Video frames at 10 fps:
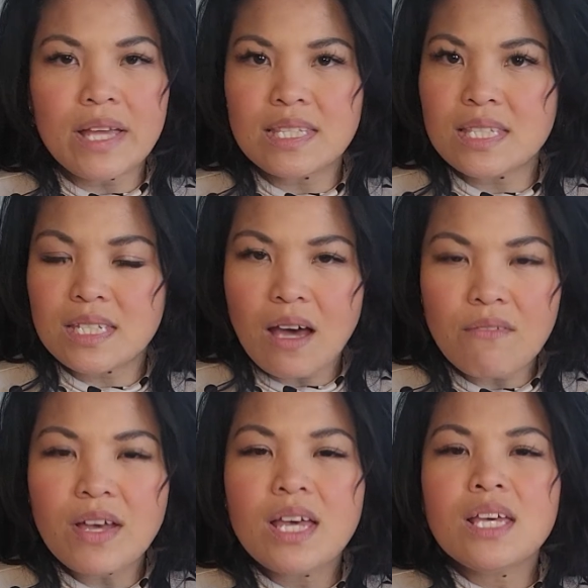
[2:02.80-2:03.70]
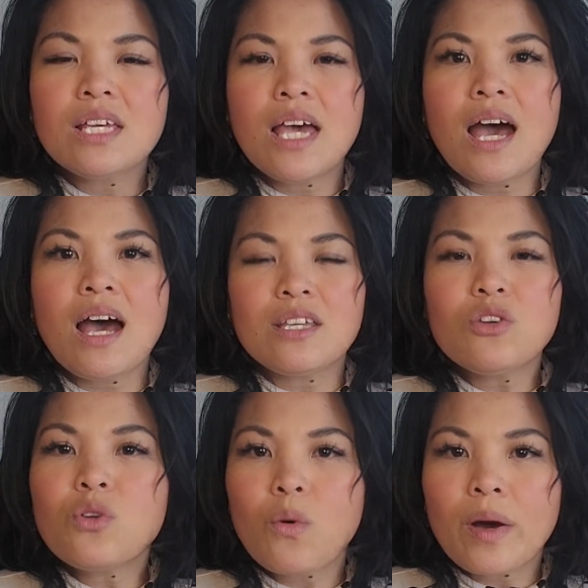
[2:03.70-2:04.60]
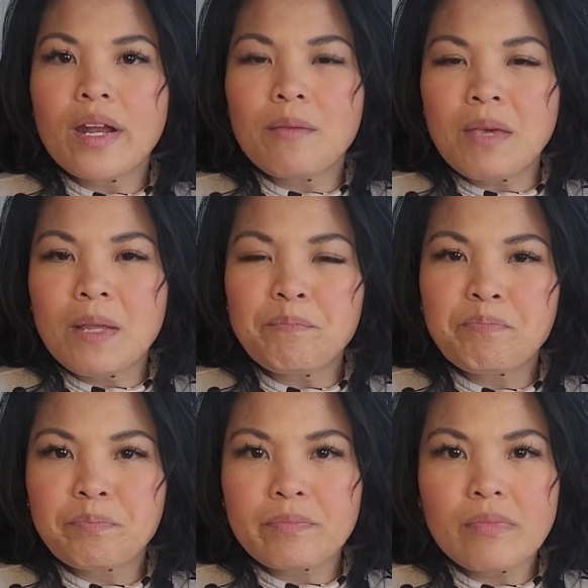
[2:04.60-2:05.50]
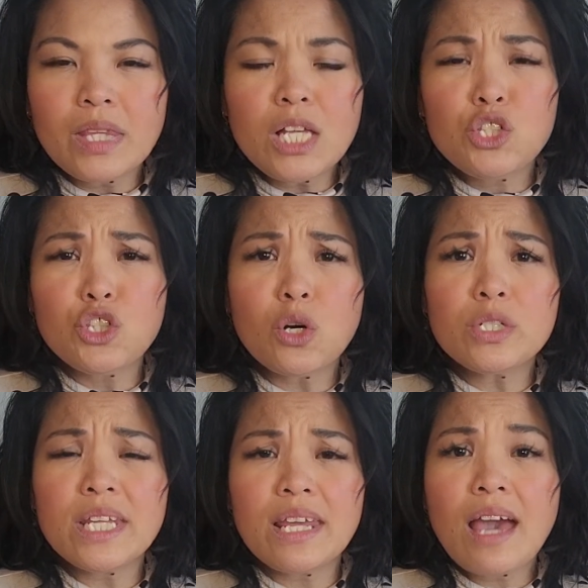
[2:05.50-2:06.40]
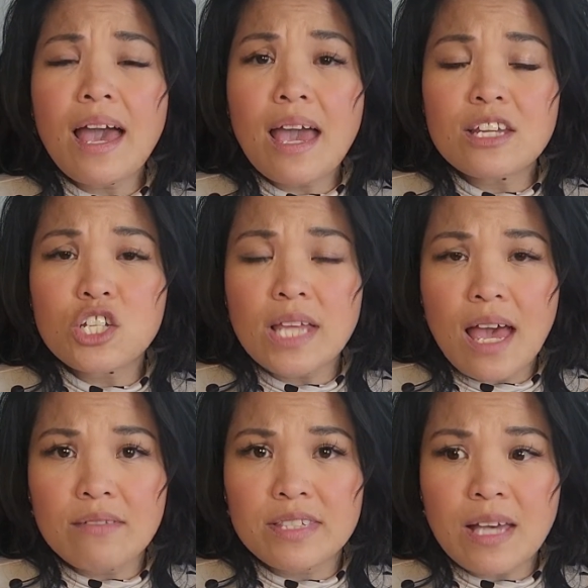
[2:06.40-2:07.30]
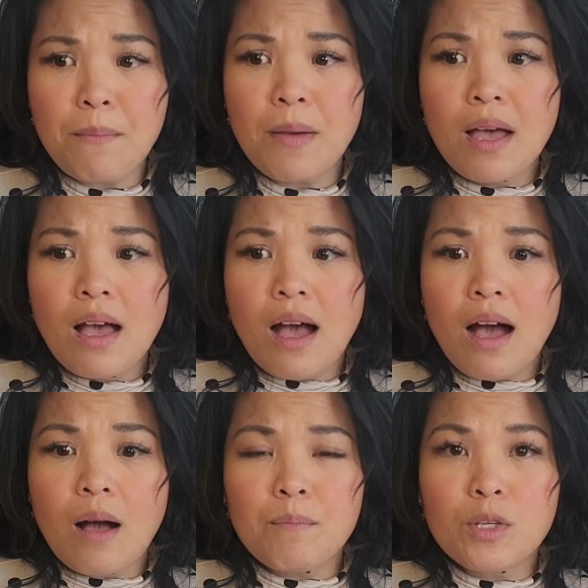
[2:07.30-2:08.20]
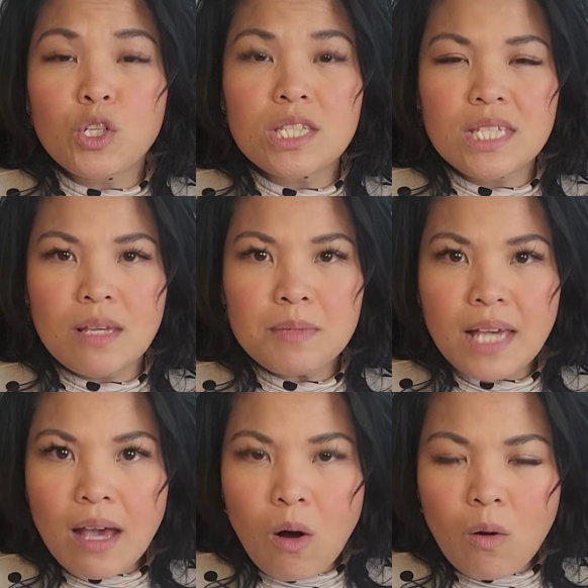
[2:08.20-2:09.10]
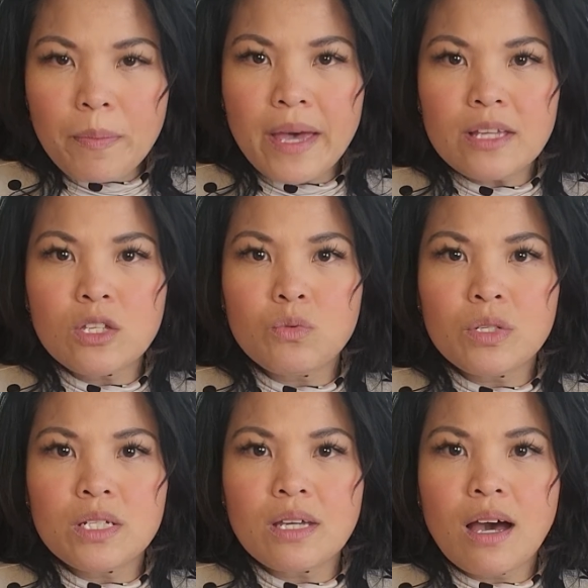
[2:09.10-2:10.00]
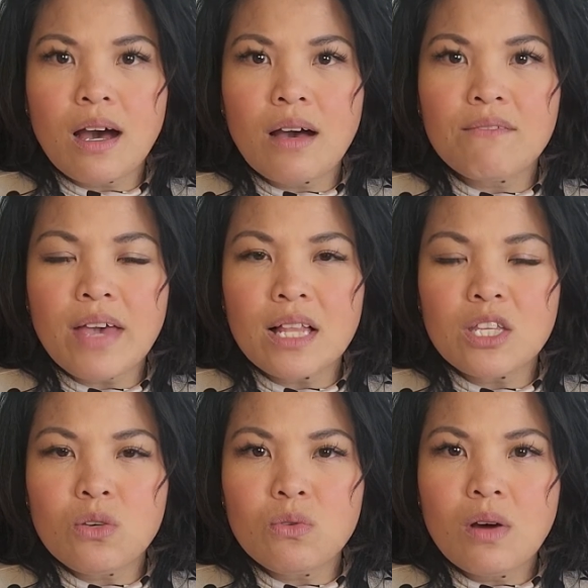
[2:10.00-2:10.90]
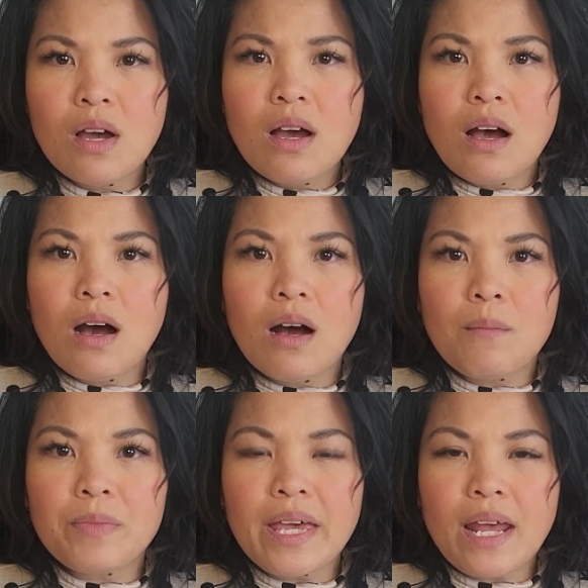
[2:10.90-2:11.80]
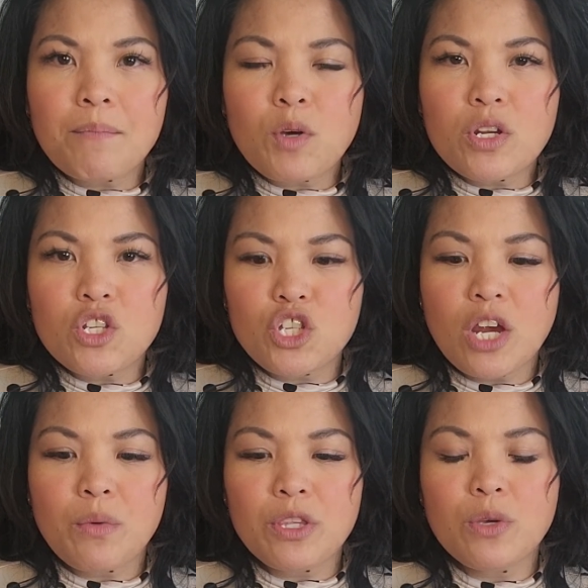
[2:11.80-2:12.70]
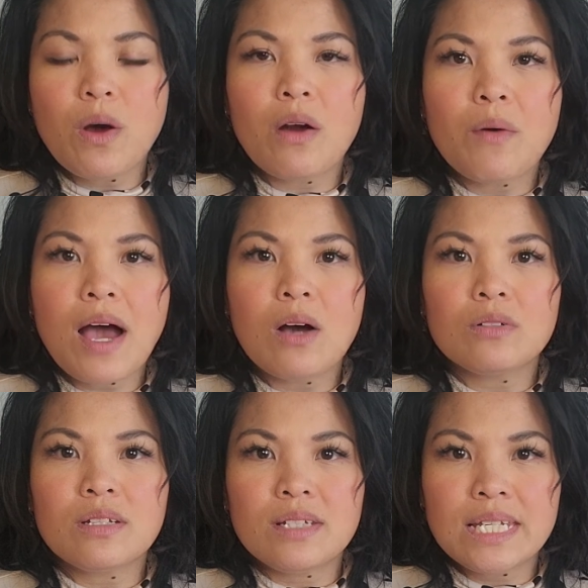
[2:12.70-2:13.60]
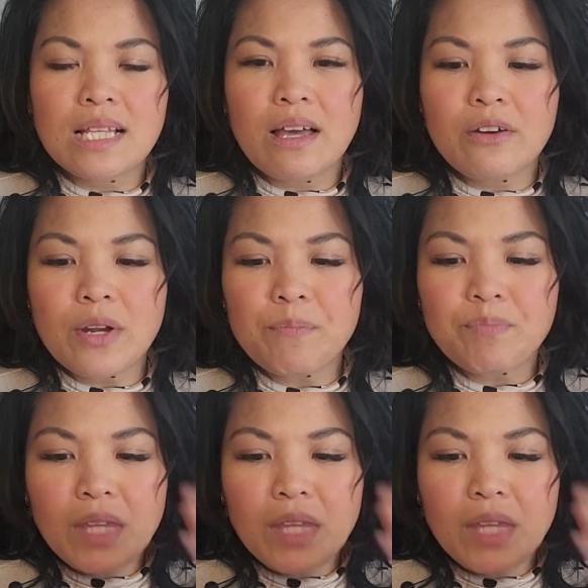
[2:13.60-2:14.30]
that stuff. Uh, you know what I mean. So today I actually have some um, good tips I hope that you would uh, value um, that I'm going to share with you around decluttering.